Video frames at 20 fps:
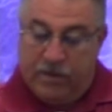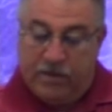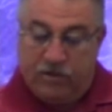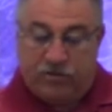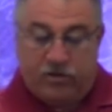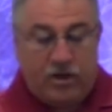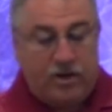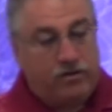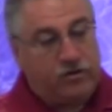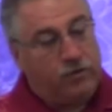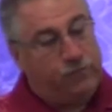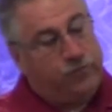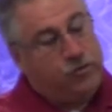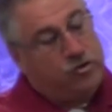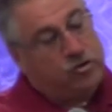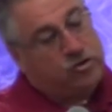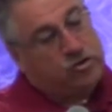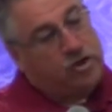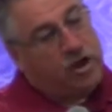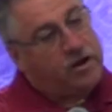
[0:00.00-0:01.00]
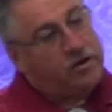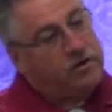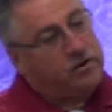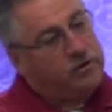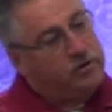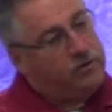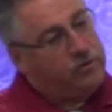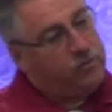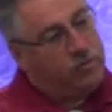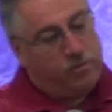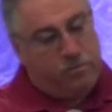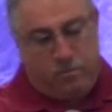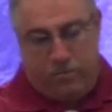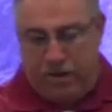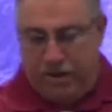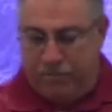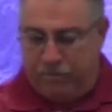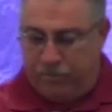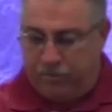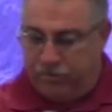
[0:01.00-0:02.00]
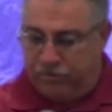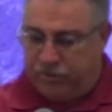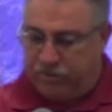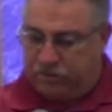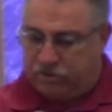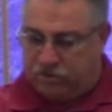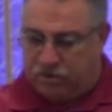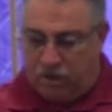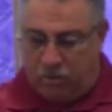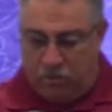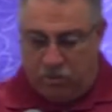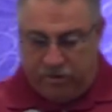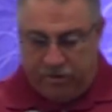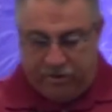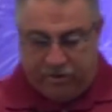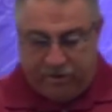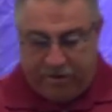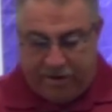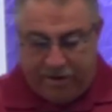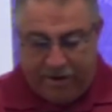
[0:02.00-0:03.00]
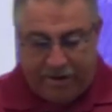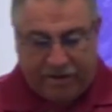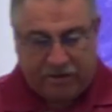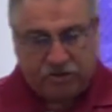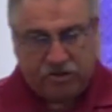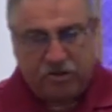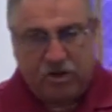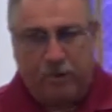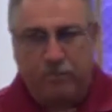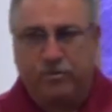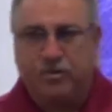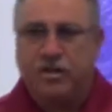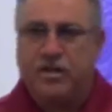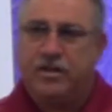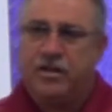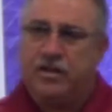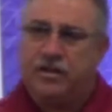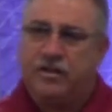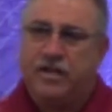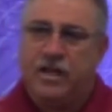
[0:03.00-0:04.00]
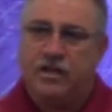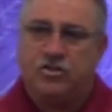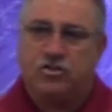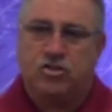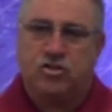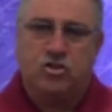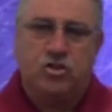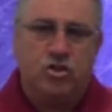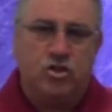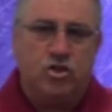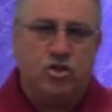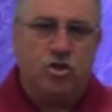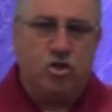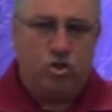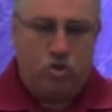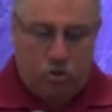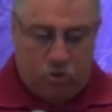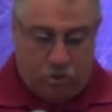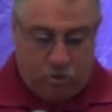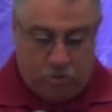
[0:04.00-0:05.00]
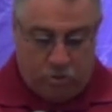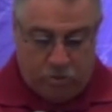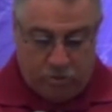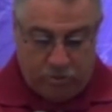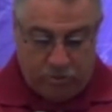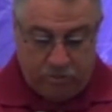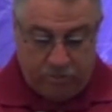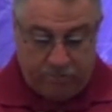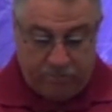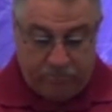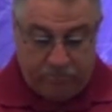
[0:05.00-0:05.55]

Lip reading: He says, if you suddenly remember that someone has something against you,